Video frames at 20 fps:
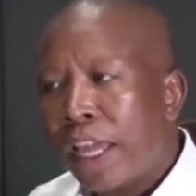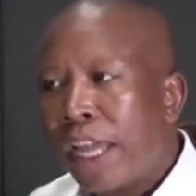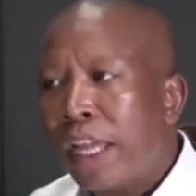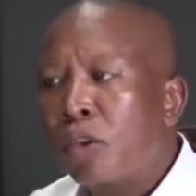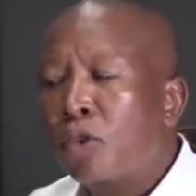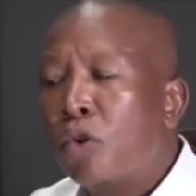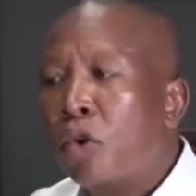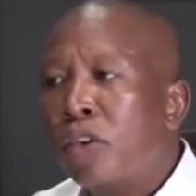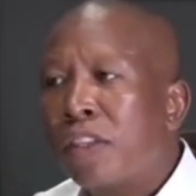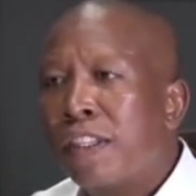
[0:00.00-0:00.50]

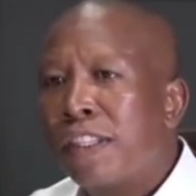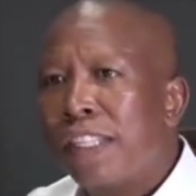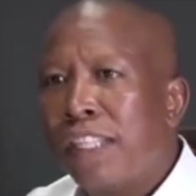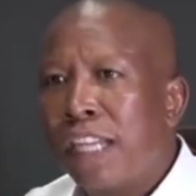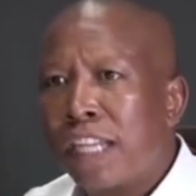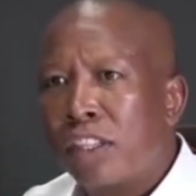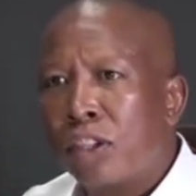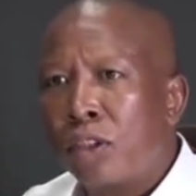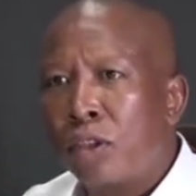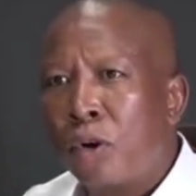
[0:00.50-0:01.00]
It
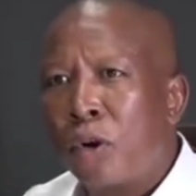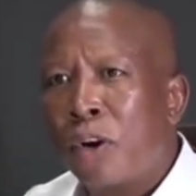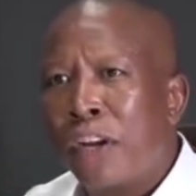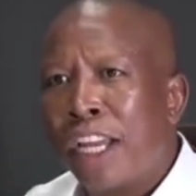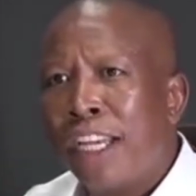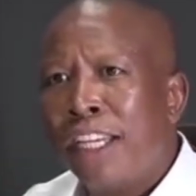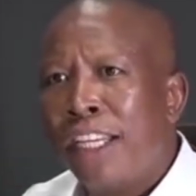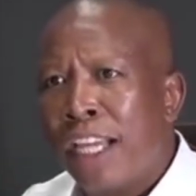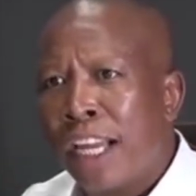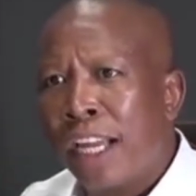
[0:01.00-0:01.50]
considers
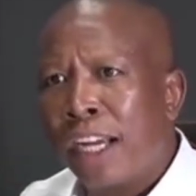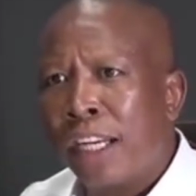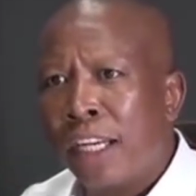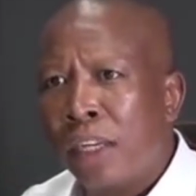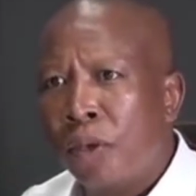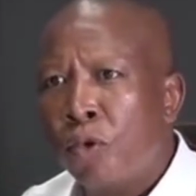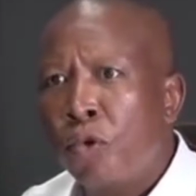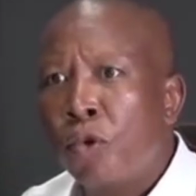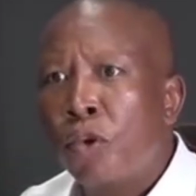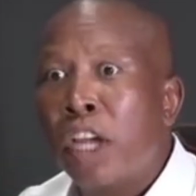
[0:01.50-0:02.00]

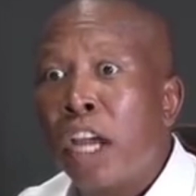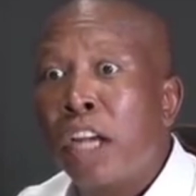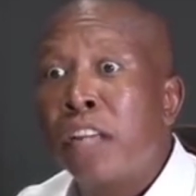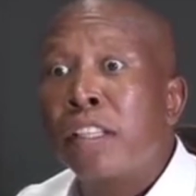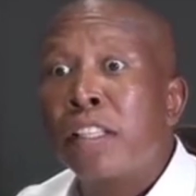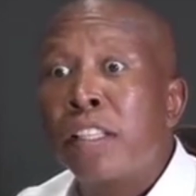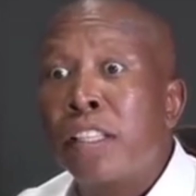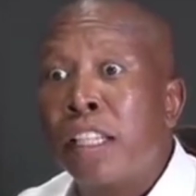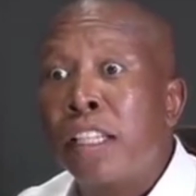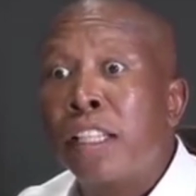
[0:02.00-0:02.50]
loganeering, who can
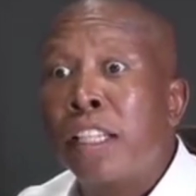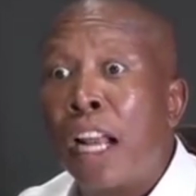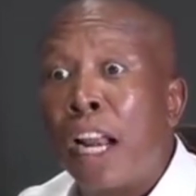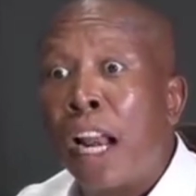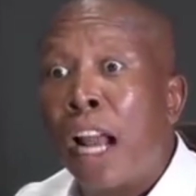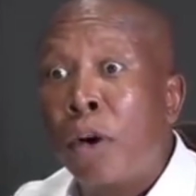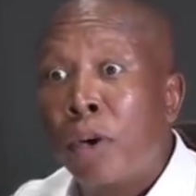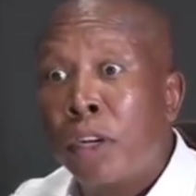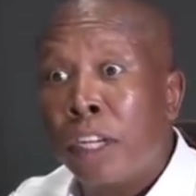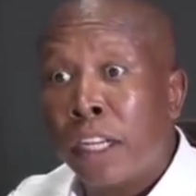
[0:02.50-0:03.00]
sing the
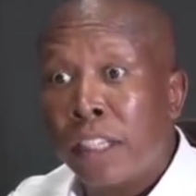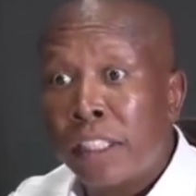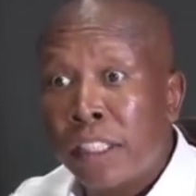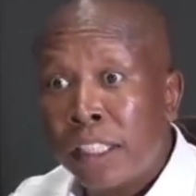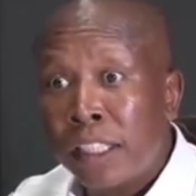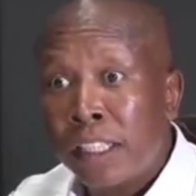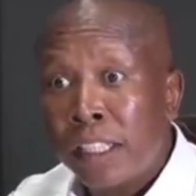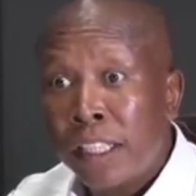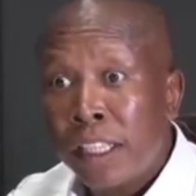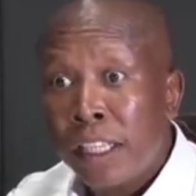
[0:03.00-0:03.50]

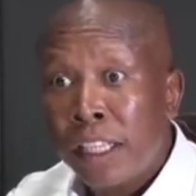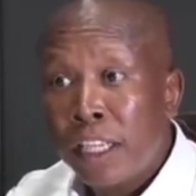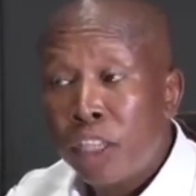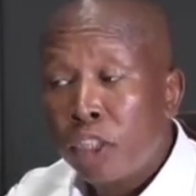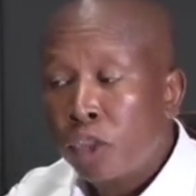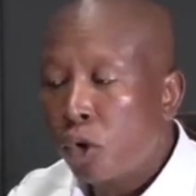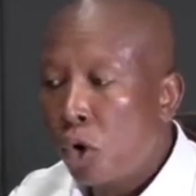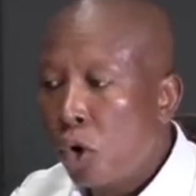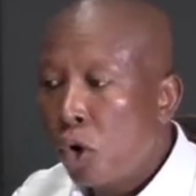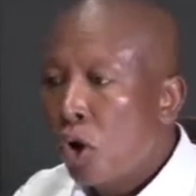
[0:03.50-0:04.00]
loudest.
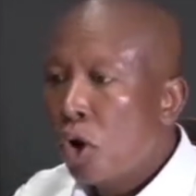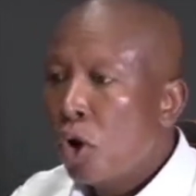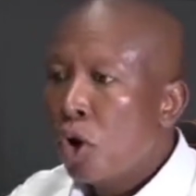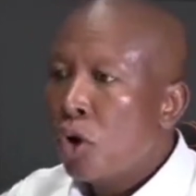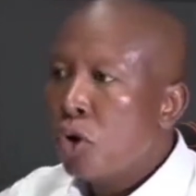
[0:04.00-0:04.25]
So